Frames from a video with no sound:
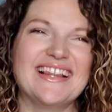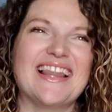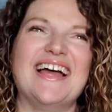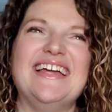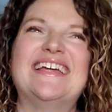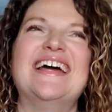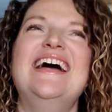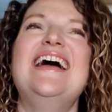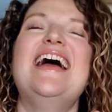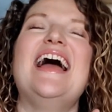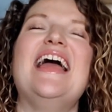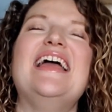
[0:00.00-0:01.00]
Like,
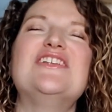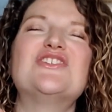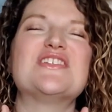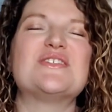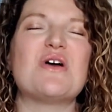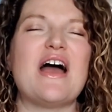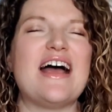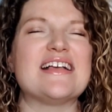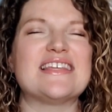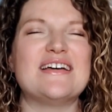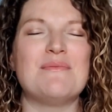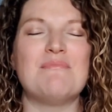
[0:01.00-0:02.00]
it just, as
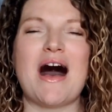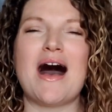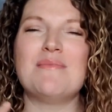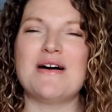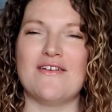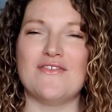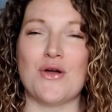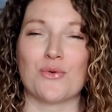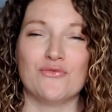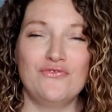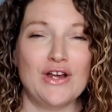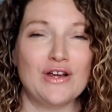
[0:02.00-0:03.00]
a mom of
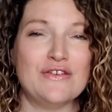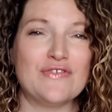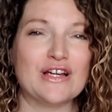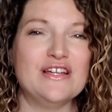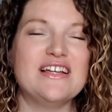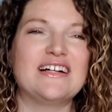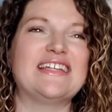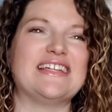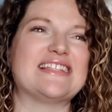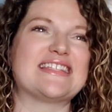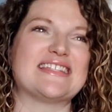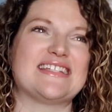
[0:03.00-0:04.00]
very, very young
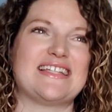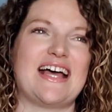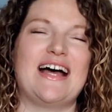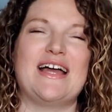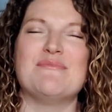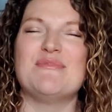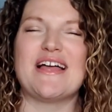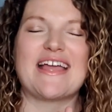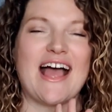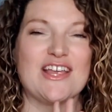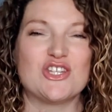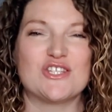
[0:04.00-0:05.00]
kids at the time, like,
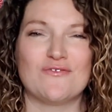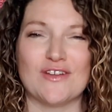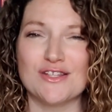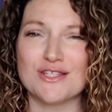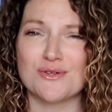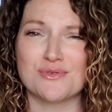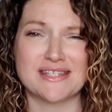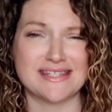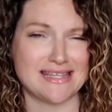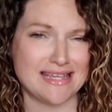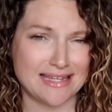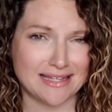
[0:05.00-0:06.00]
I just felt so
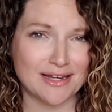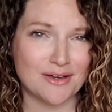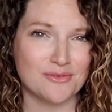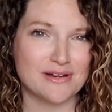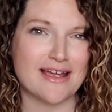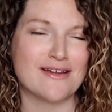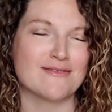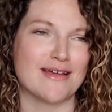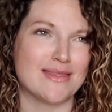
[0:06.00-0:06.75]
seen when I read